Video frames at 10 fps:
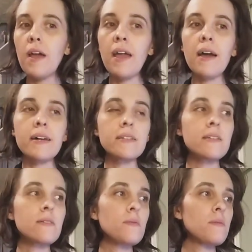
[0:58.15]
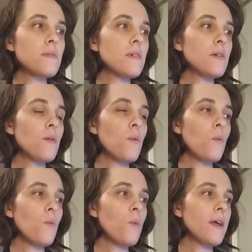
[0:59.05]
And
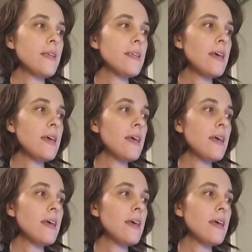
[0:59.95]
when